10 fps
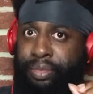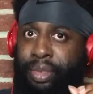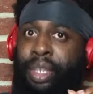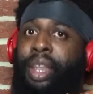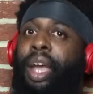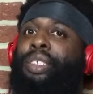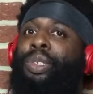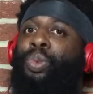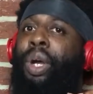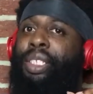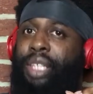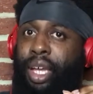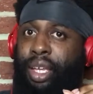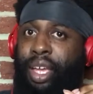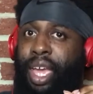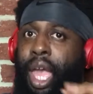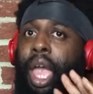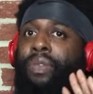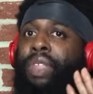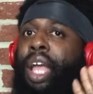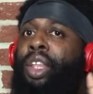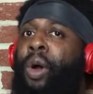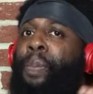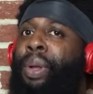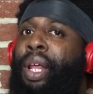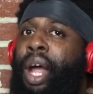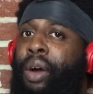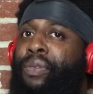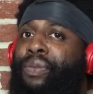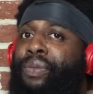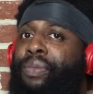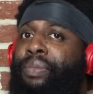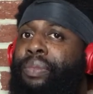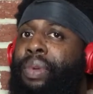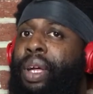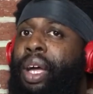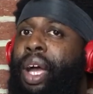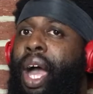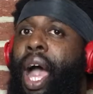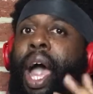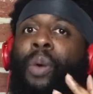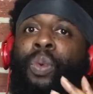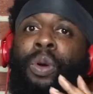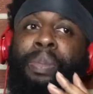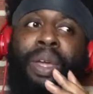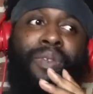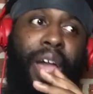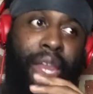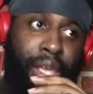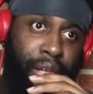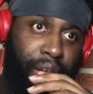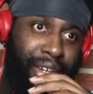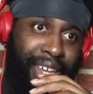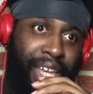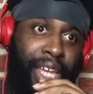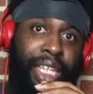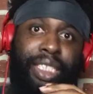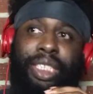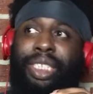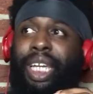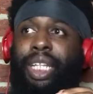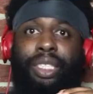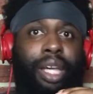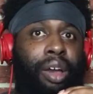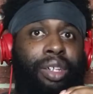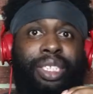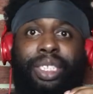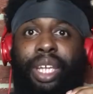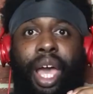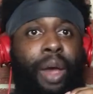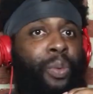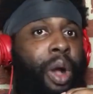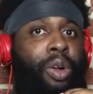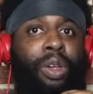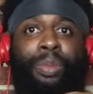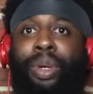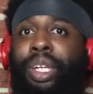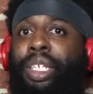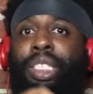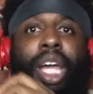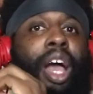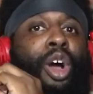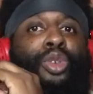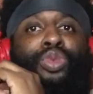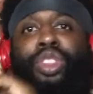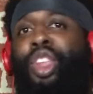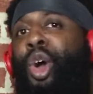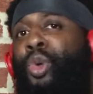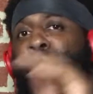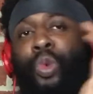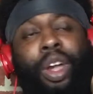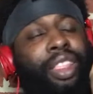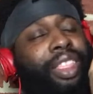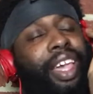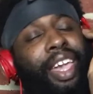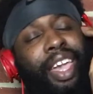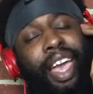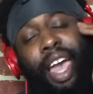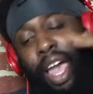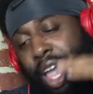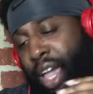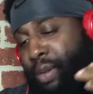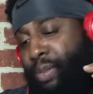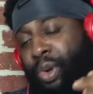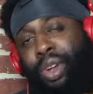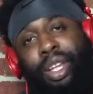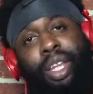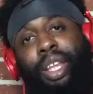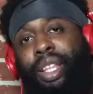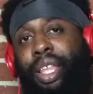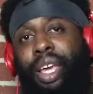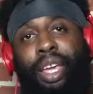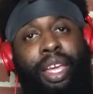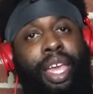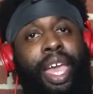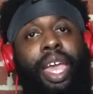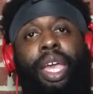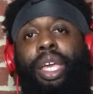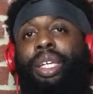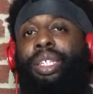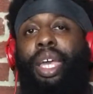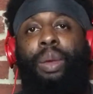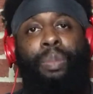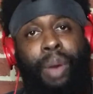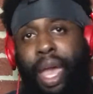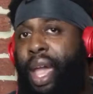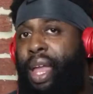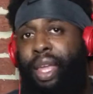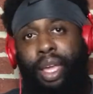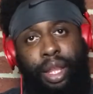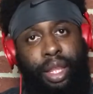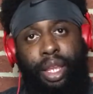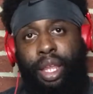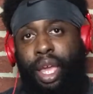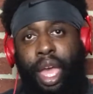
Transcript: Next Wednesday. If they don't pull it off, I will be right here. Shit talking, skywalking because y'all know one thing I hate more than anything is a bad ending.